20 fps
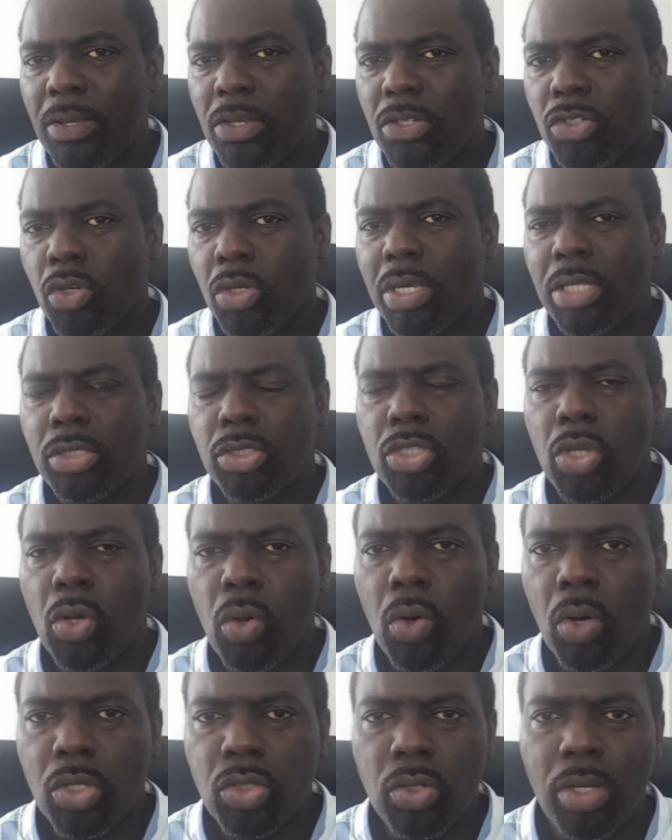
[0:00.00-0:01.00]
so you can
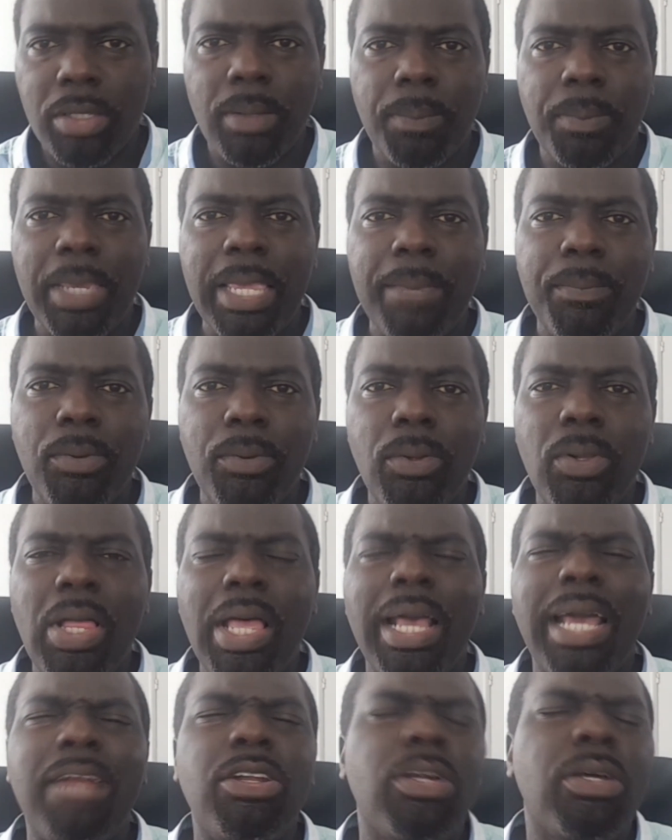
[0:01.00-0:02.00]
talk to other people
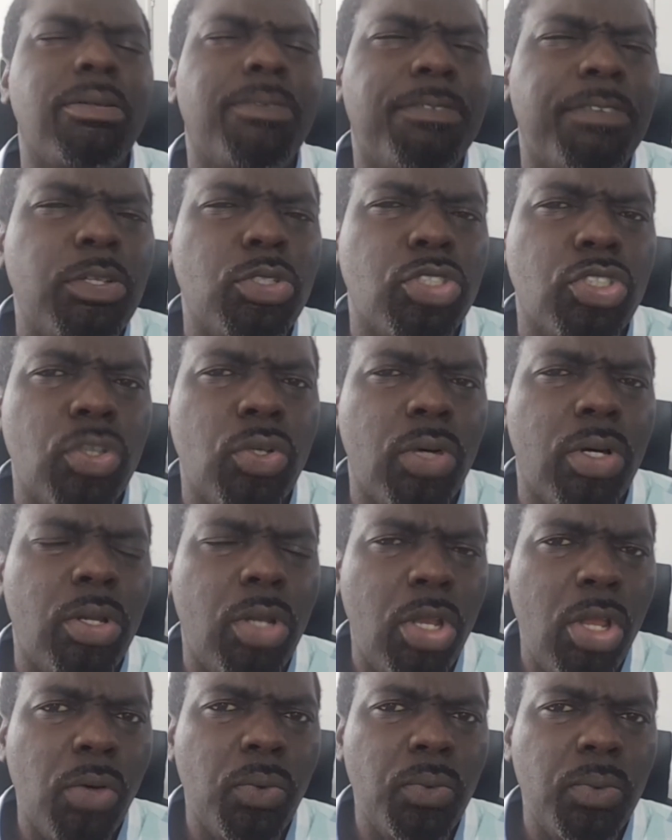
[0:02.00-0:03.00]
and not feel so
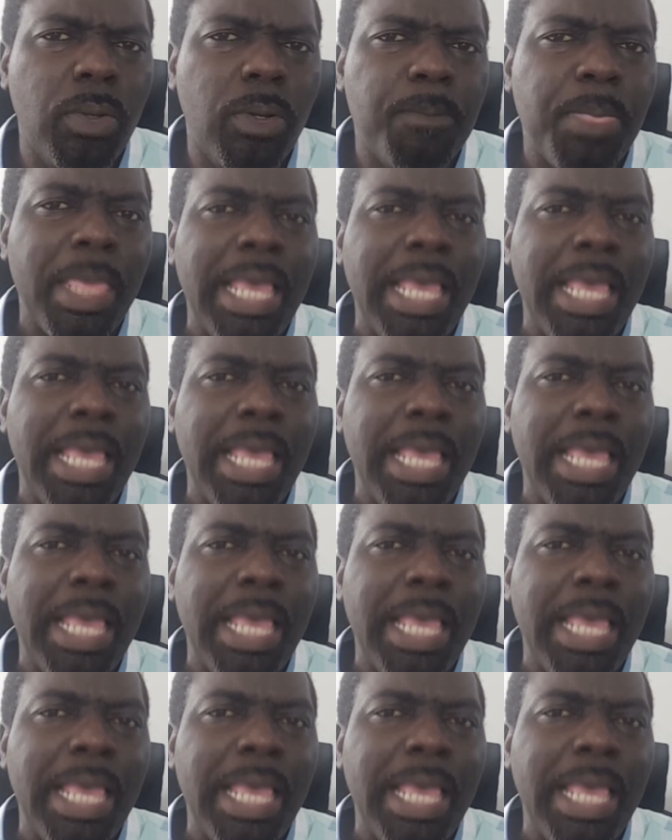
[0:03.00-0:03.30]
alone.